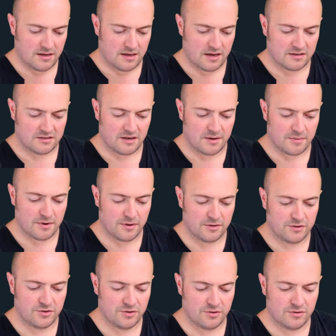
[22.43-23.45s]
So I'm going
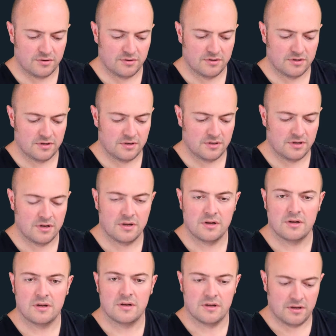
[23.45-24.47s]
to
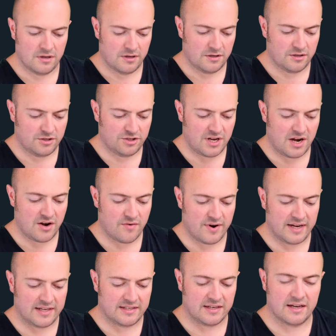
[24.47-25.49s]

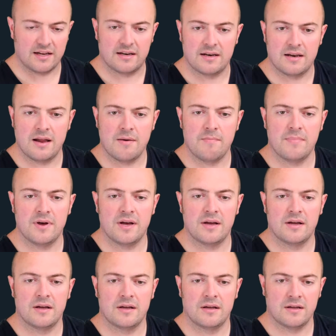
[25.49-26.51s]
generate a number
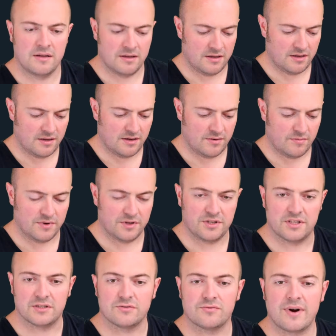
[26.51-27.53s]
which
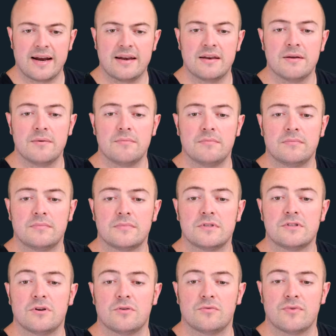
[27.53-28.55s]
is
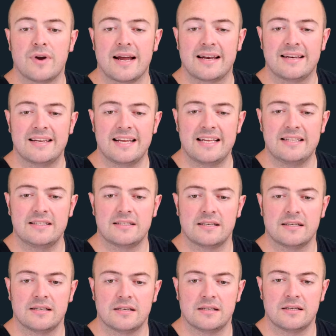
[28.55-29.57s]
random.randint.
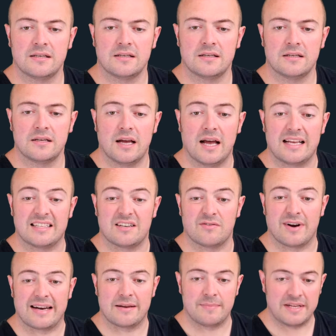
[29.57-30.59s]

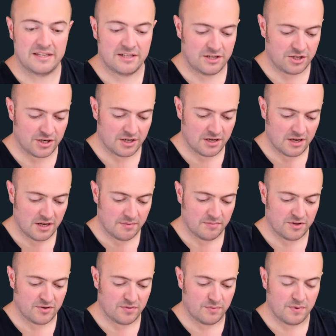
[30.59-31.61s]
Random integer
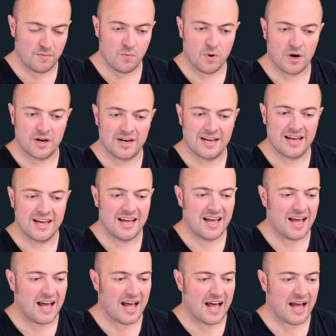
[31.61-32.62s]
between 1
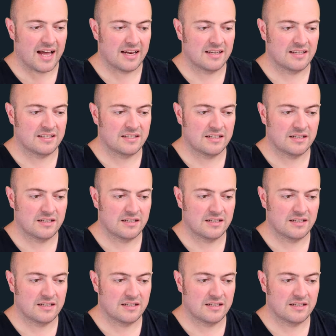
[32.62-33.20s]
and